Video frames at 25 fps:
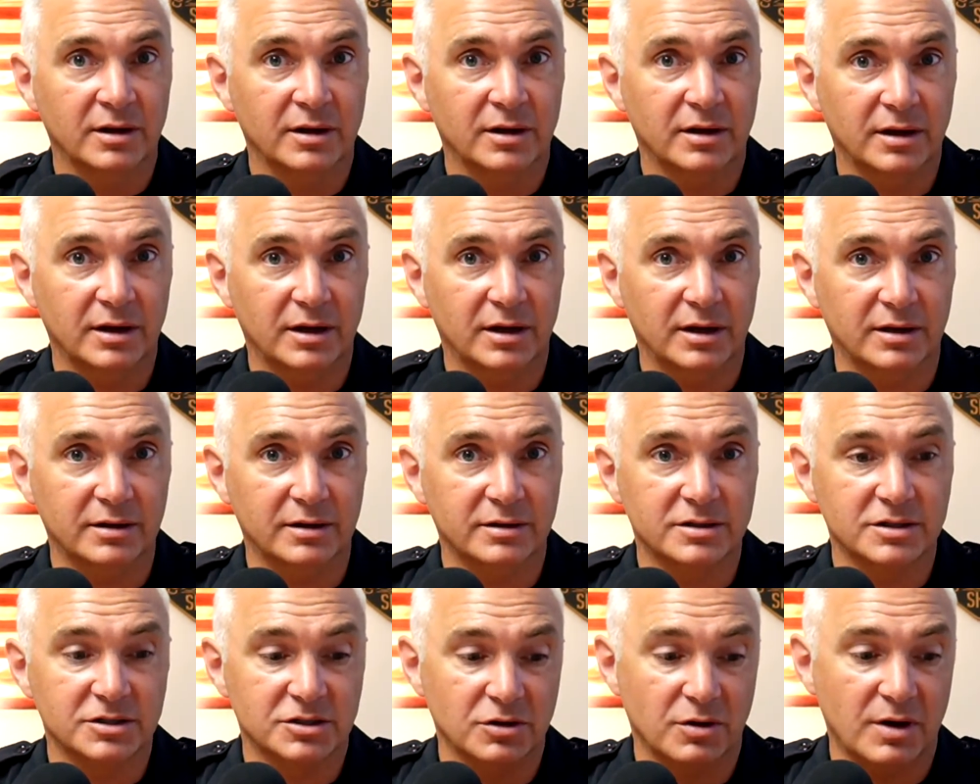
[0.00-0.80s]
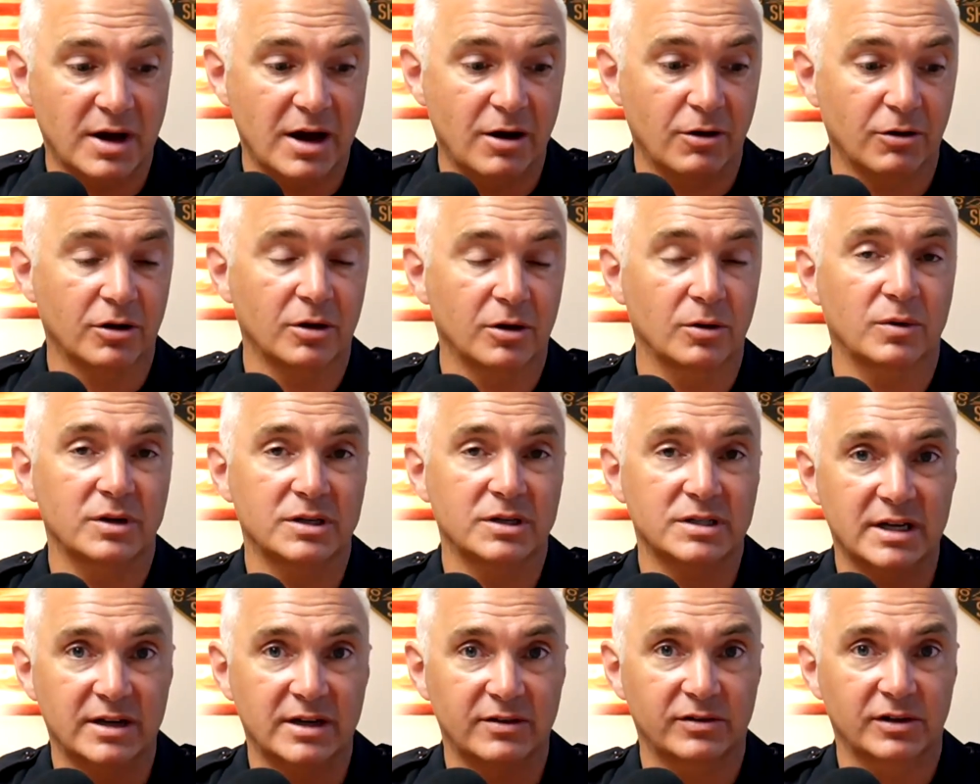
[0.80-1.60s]
And so how can we
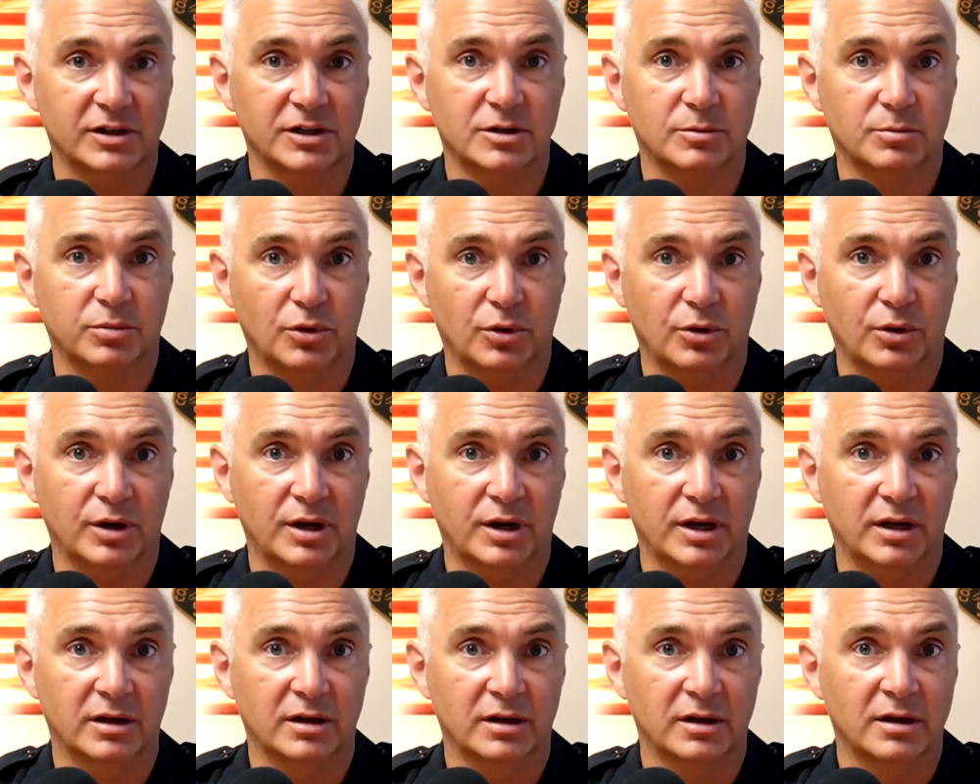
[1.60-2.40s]
safely deploy